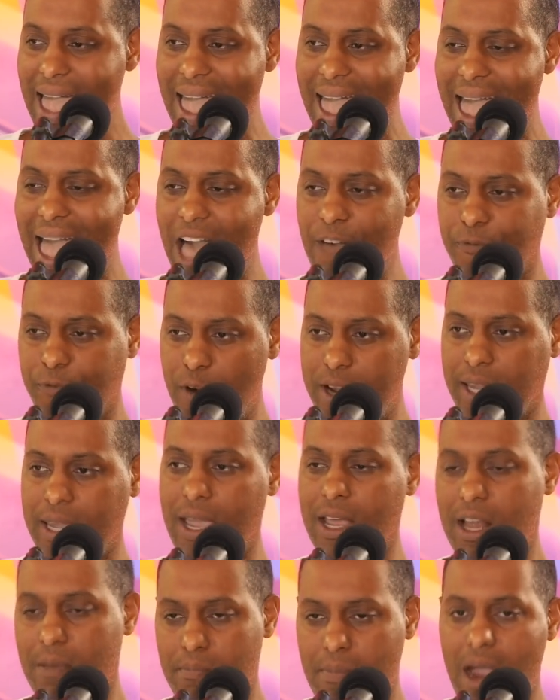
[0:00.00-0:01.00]

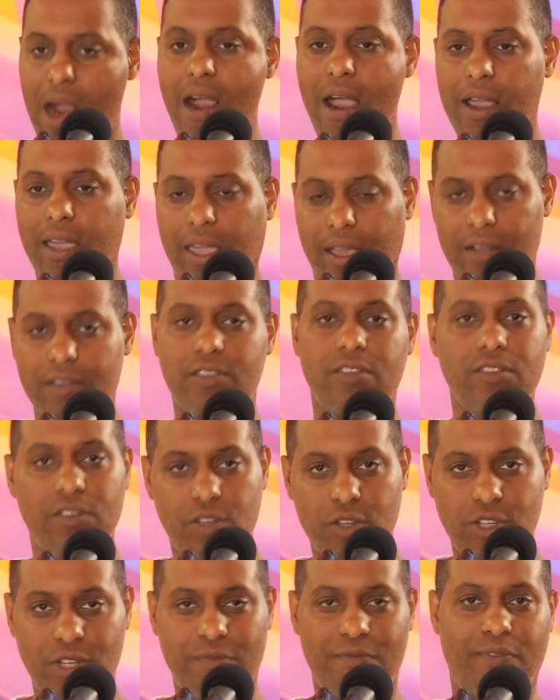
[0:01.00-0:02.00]
African Americans
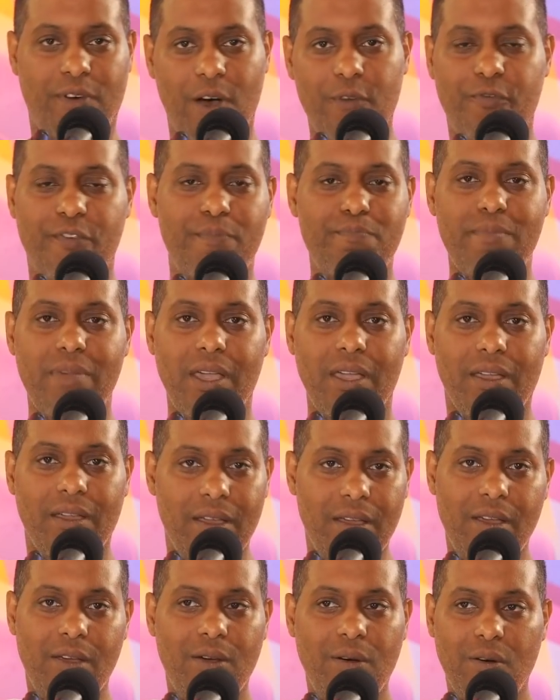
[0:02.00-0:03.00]
should vote for
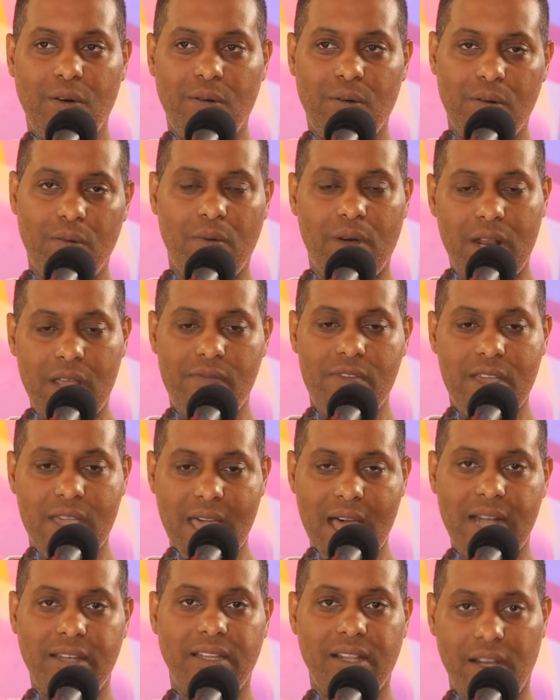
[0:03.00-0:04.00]
me. What have you
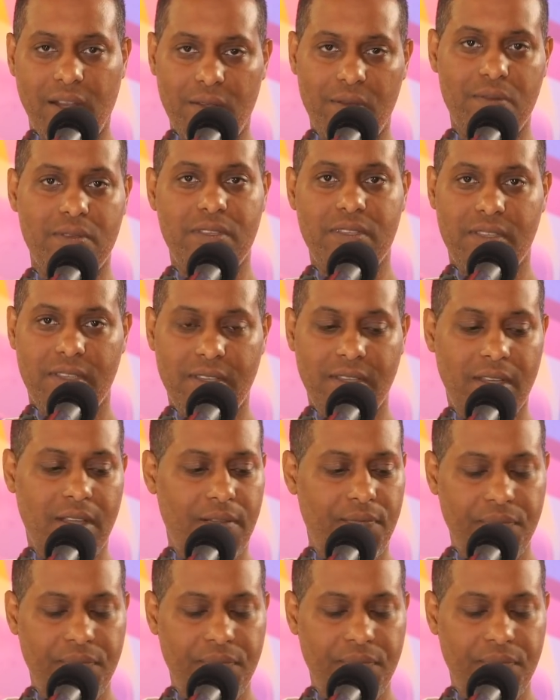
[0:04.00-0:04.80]
got to lose?